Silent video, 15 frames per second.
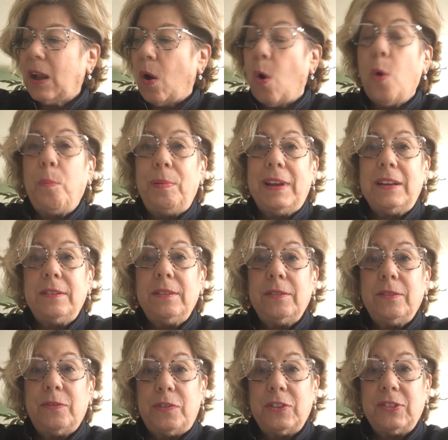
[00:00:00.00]
Open
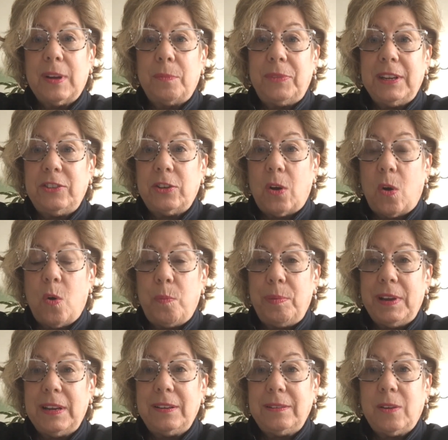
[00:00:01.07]
for something to
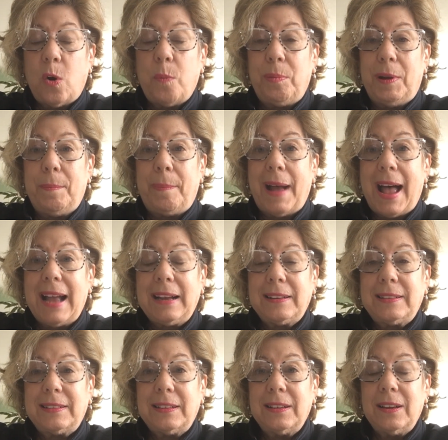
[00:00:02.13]
open, open
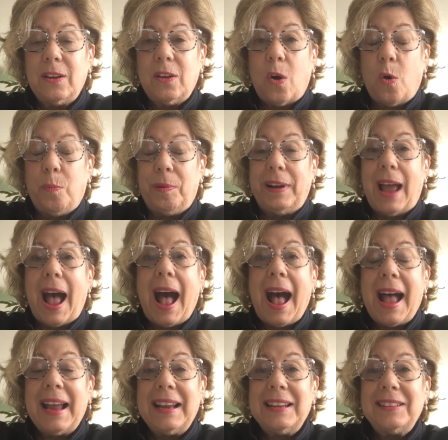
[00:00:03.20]
box, open
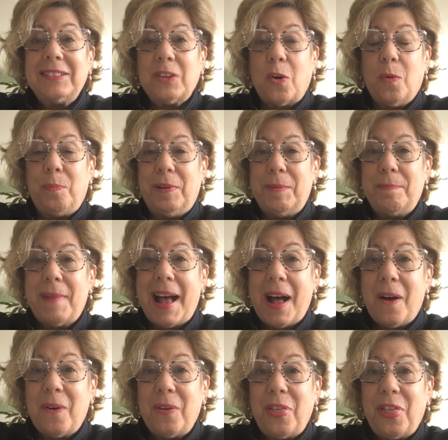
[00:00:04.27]
eyes, open
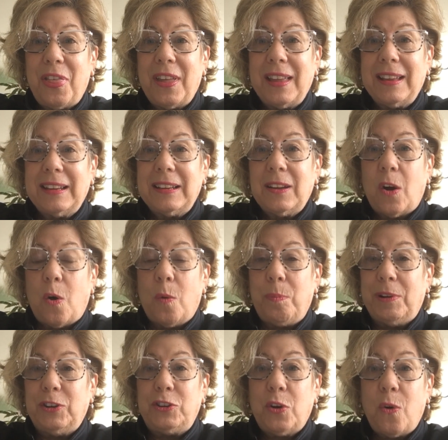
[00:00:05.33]
mouth,
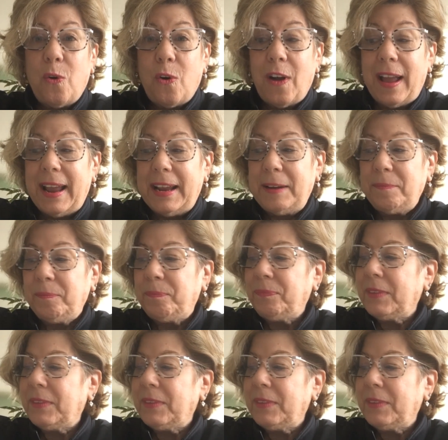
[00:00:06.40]
open toy.